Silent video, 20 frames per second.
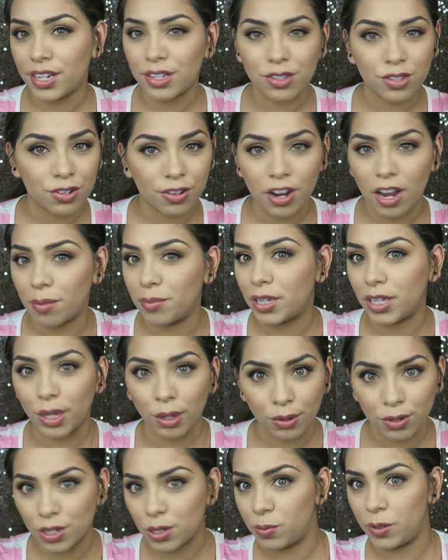Instagram and
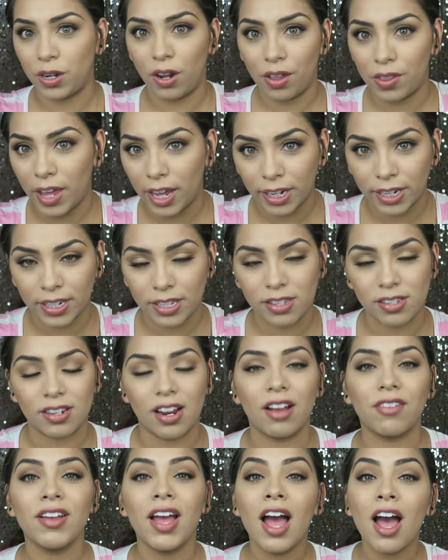YouTube and all that good
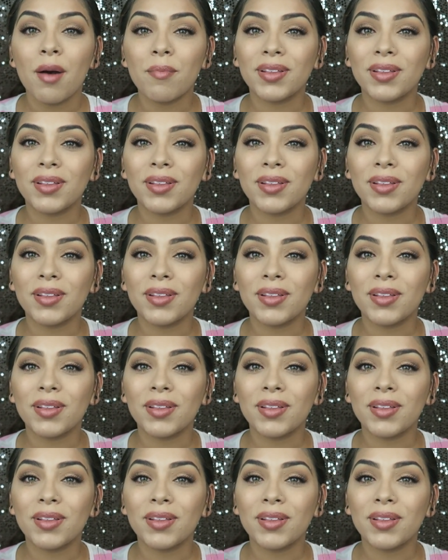stuff,